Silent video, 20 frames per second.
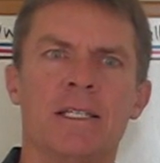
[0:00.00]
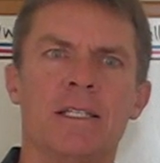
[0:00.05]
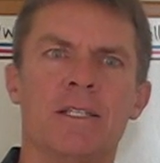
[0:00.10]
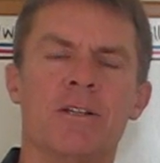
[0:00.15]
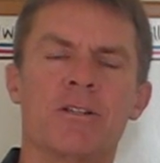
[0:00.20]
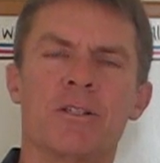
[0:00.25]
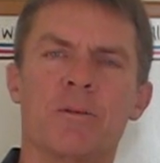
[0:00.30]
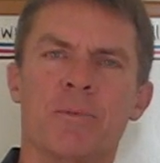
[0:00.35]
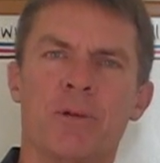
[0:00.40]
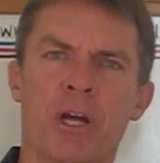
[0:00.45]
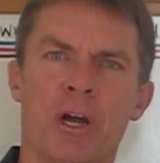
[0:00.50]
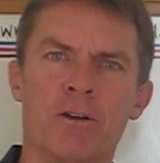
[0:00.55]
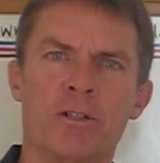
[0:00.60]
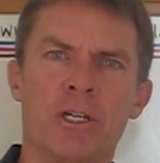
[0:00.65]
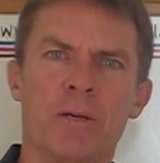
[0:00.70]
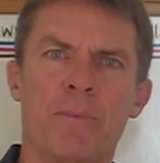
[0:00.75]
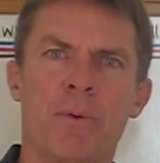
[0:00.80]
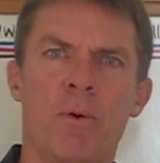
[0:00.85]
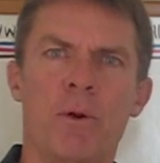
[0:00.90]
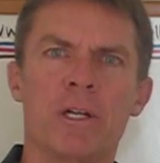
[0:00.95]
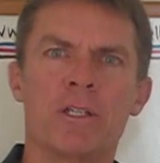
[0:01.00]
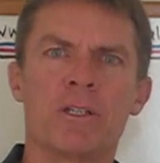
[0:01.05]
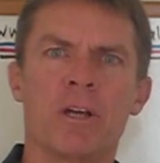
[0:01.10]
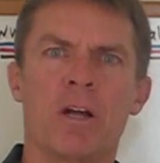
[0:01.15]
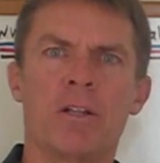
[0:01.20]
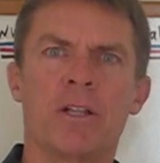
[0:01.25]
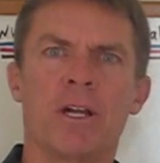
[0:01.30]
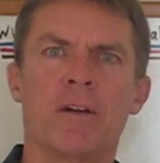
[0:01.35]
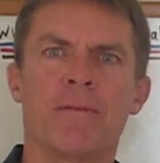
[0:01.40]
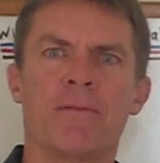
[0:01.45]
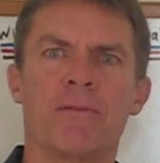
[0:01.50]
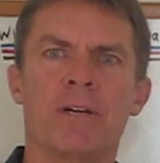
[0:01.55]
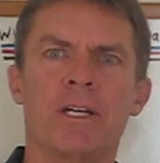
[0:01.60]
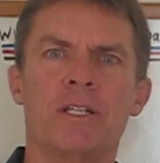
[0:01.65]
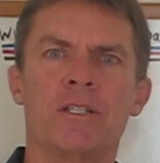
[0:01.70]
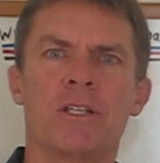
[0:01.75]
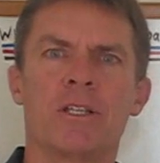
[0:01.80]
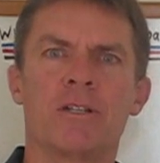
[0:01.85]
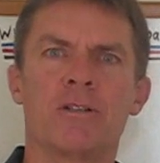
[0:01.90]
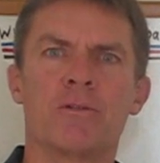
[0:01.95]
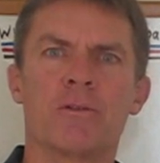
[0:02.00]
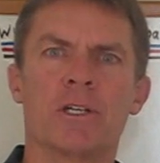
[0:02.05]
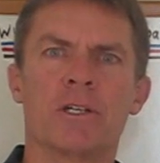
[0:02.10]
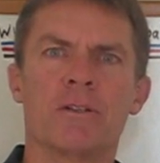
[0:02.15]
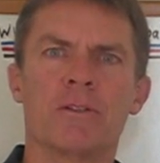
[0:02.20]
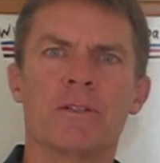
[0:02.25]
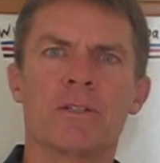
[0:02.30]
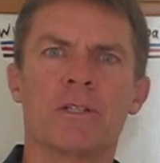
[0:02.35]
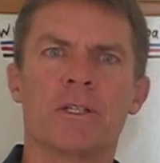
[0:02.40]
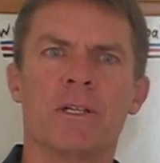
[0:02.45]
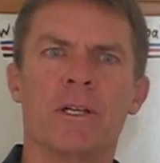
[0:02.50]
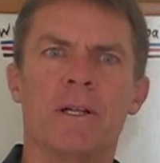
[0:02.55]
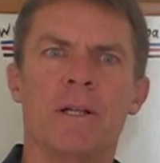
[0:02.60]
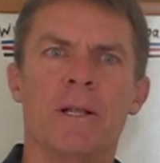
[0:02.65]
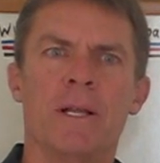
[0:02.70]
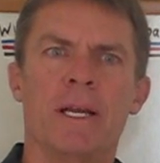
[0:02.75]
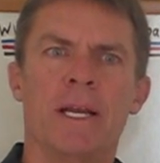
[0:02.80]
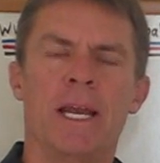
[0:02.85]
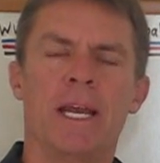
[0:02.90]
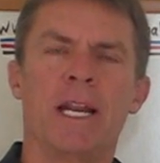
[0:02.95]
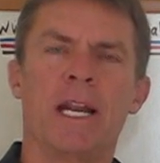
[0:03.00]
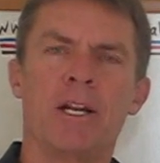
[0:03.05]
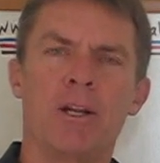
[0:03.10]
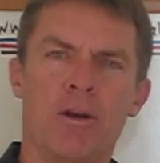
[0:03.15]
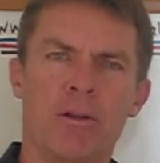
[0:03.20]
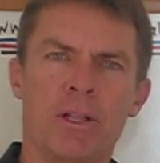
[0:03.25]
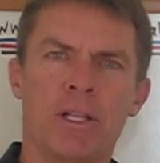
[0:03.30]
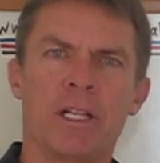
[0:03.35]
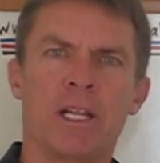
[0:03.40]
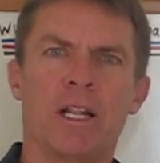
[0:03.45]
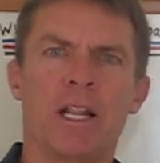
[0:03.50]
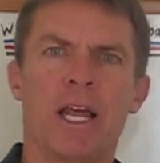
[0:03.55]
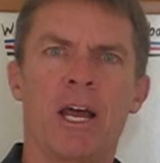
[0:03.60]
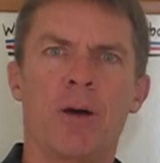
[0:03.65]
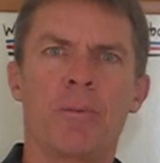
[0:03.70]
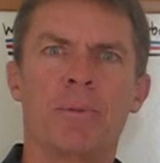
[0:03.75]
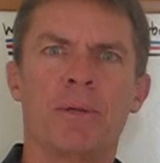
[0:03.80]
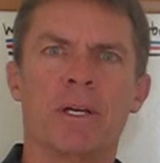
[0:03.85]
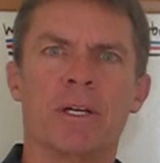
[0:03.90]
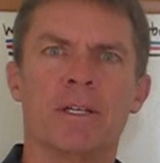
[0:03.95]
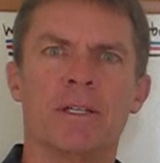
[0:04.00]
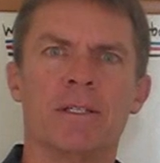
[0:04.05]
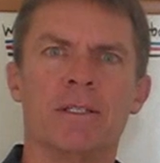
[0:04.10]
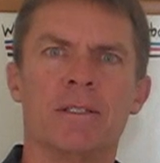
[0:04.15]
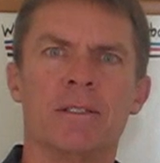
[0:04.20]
There's some coaching points on there for each of the drills, and I know that they'll help you.